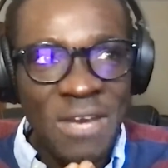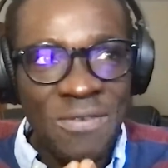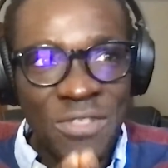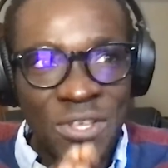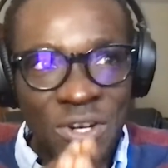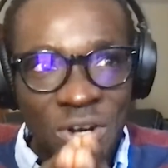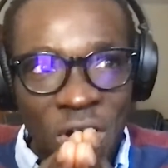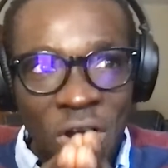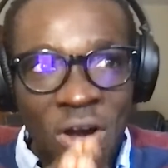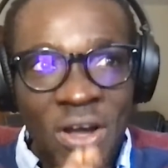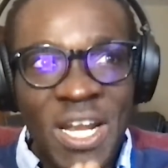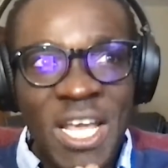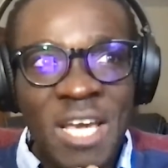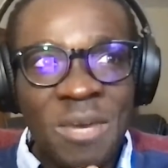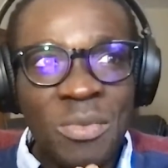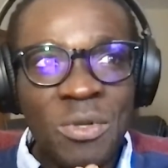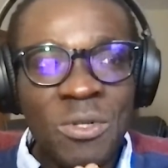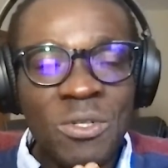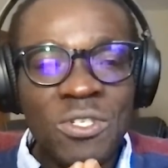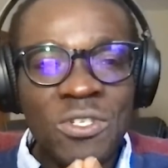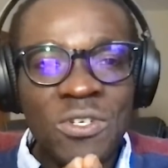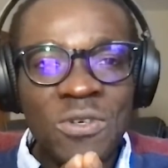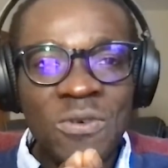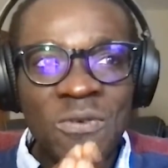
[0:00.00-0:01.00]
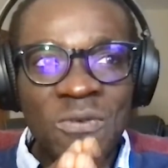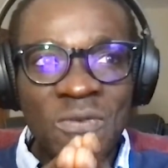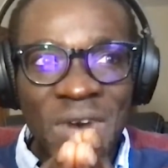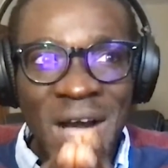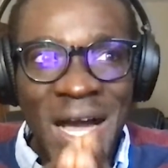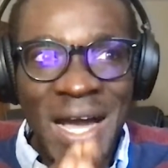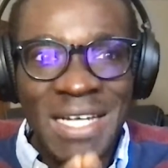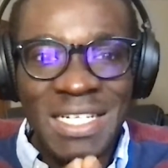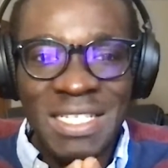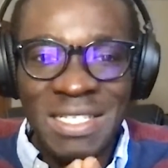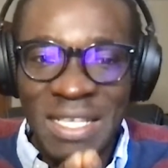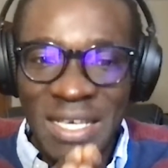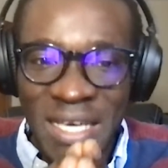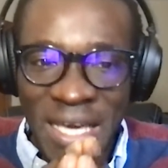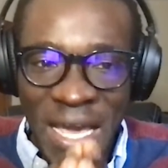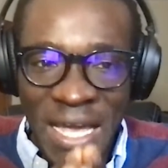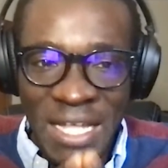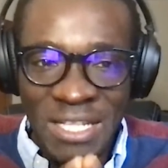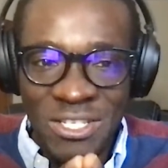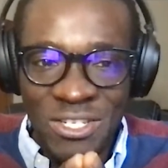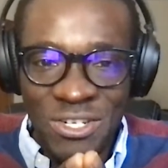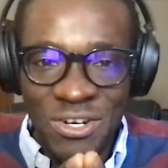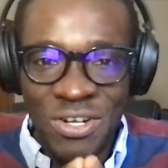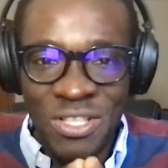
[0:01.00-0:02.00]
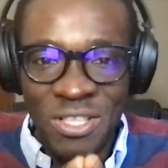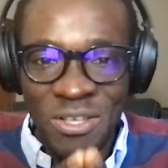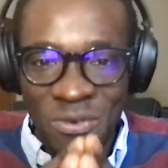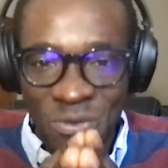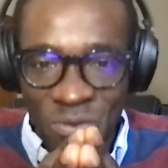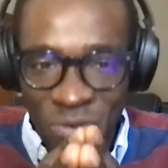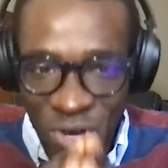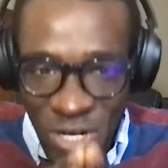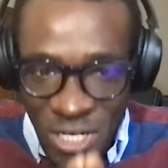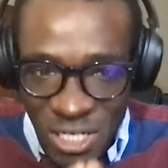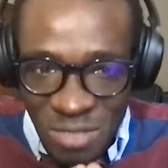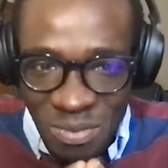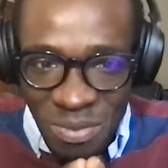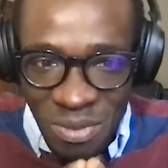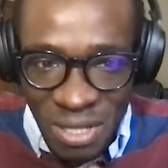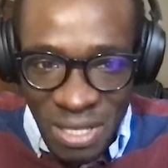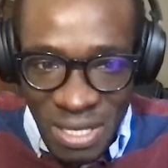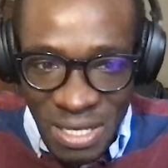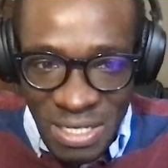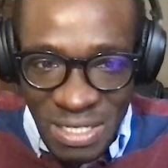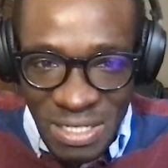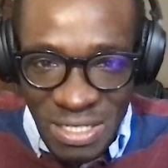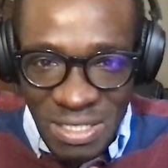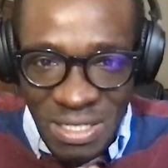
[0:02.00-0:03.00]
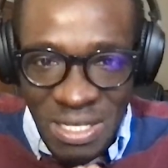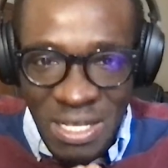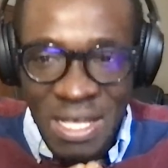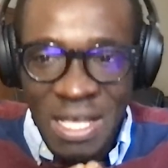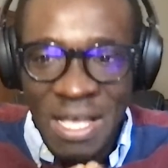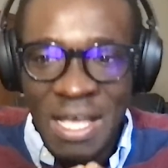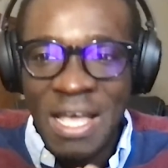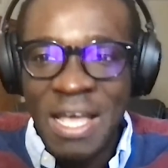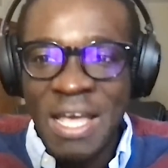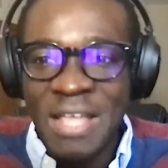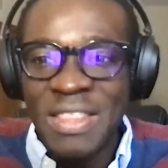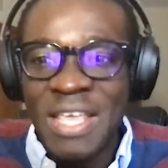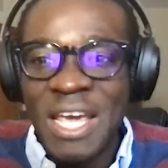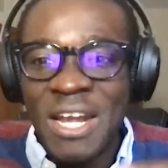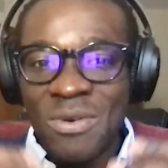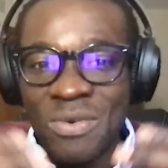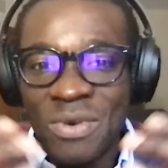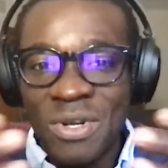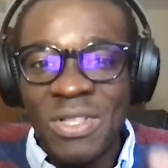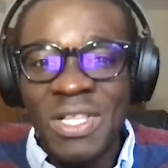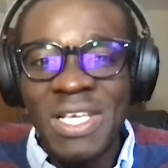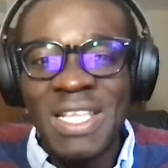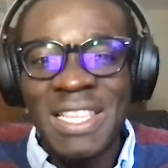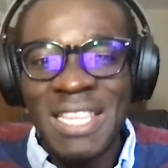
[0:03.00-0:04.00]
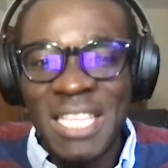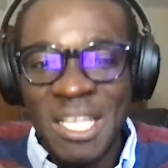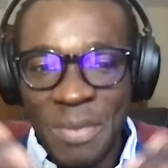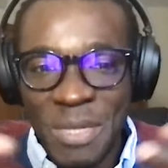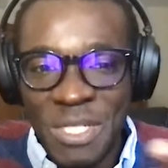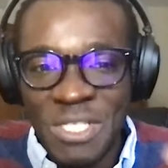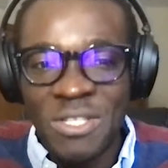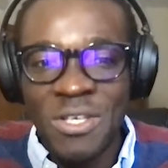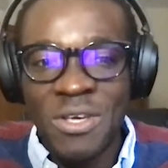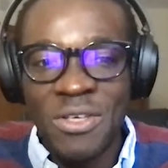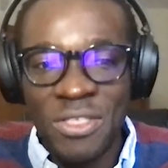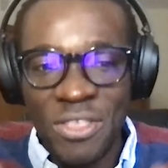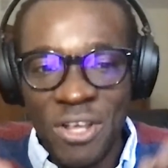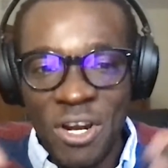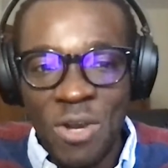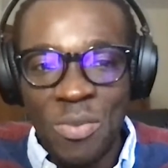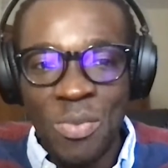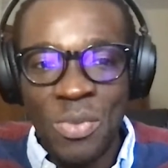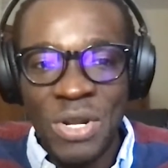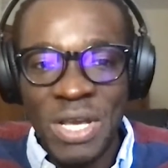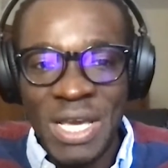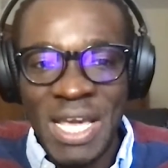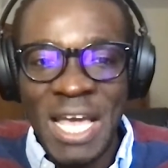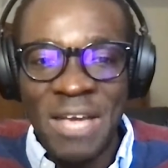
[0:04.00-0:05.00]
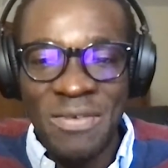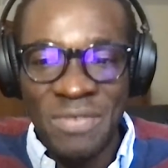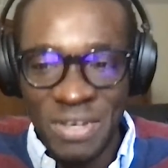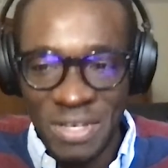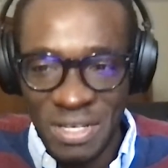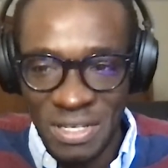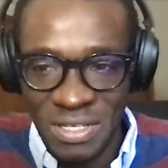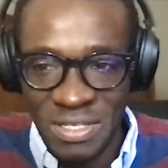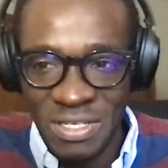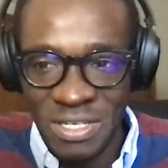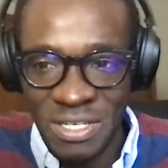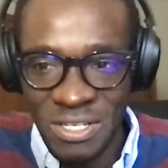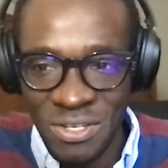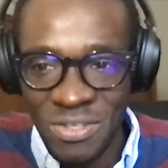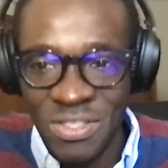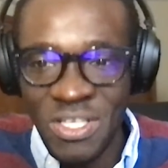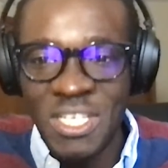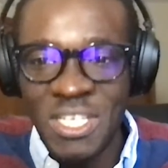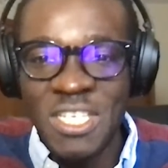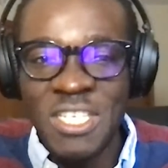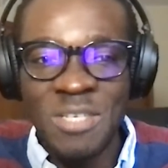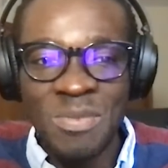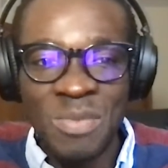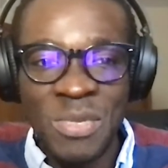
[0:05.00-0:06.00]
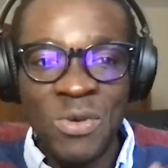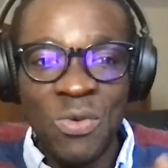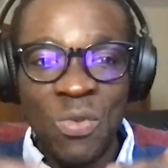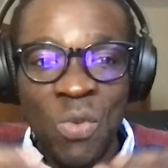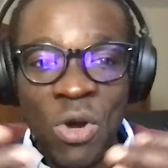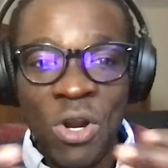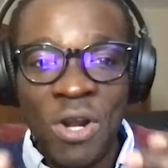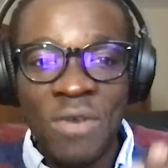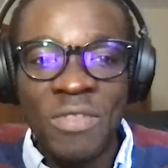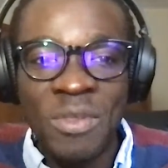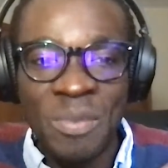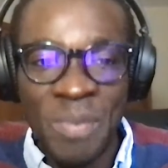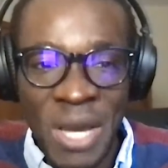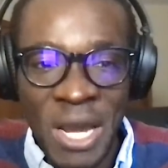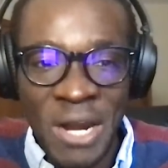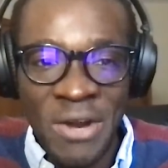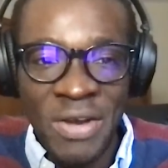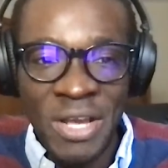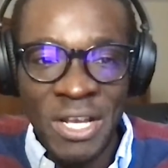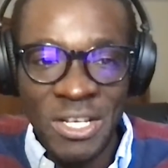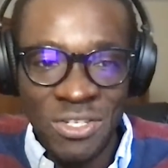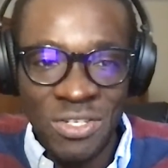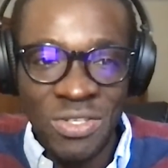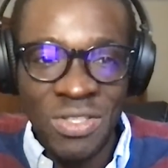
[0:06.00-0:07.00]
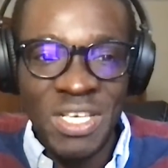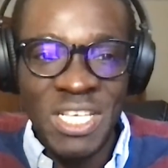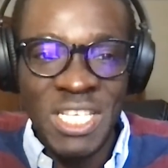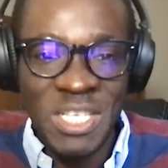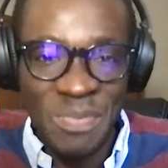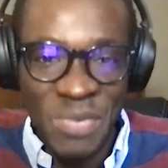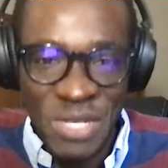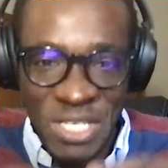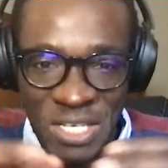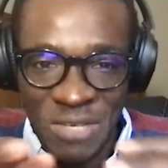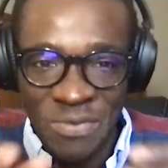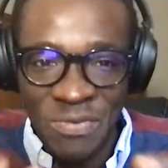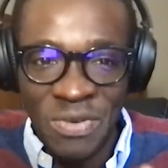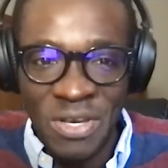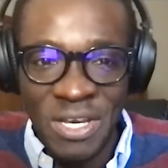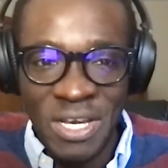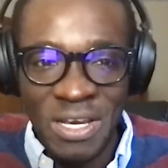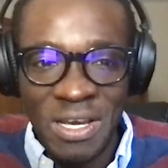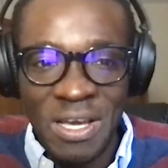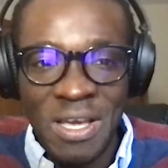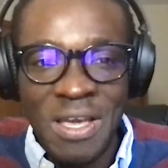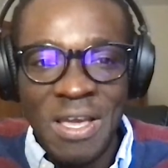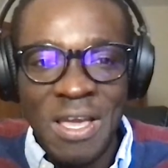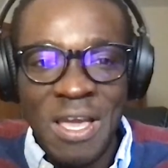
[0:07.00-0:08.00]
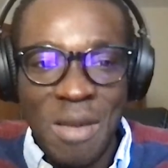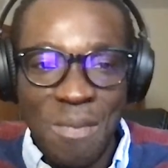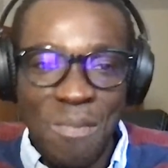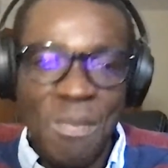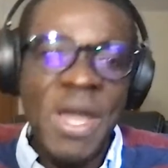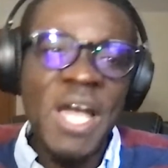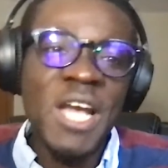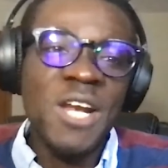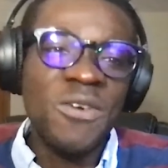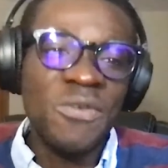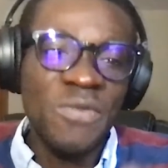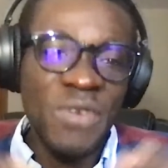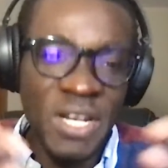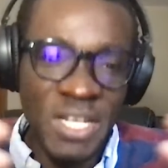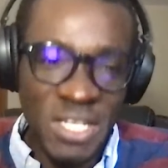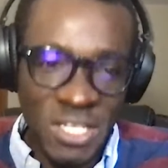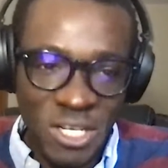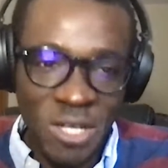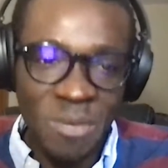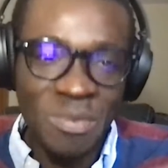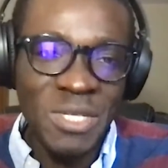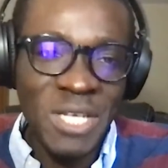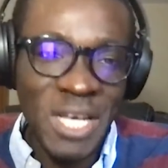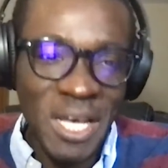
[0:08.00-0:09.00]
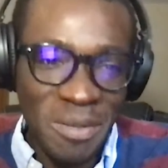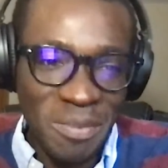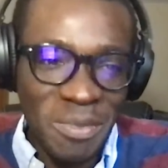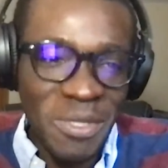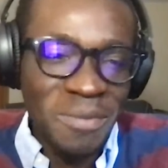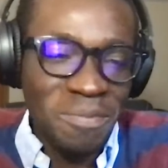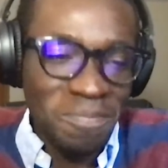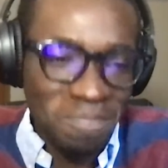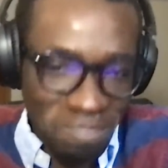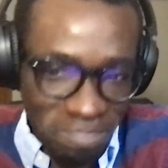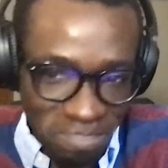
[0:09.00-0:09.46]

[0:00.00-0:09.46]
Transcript: if they're unable to fight the cancer in the first place, that really limits their therapeutic efficacy. So this has been one of the barriers to this specific macrophage cell site.